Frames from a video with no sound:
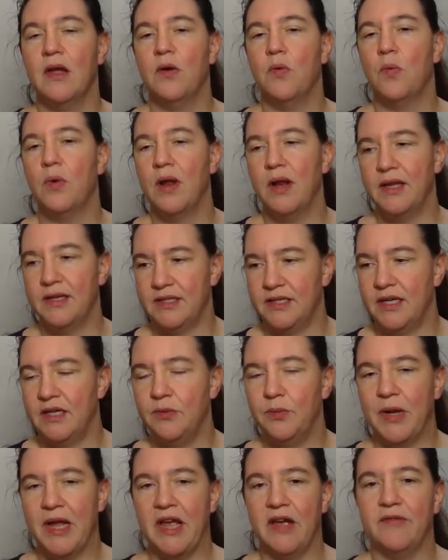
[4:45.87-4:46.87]
Well, I said
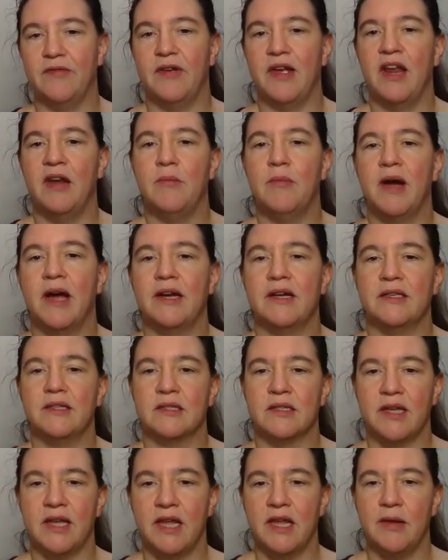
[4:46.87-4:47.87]
we have n minus
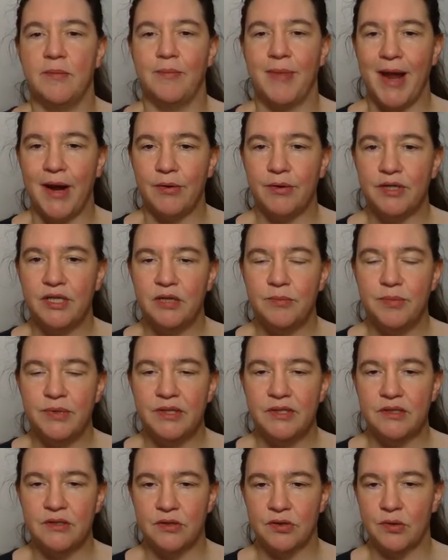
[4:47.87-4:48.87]
k parity
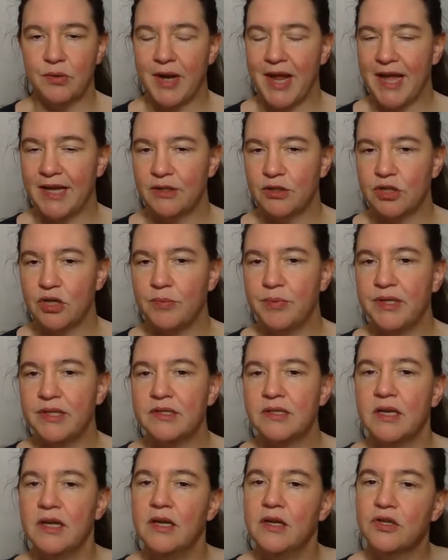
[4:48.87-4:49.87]
bits, so extra bits,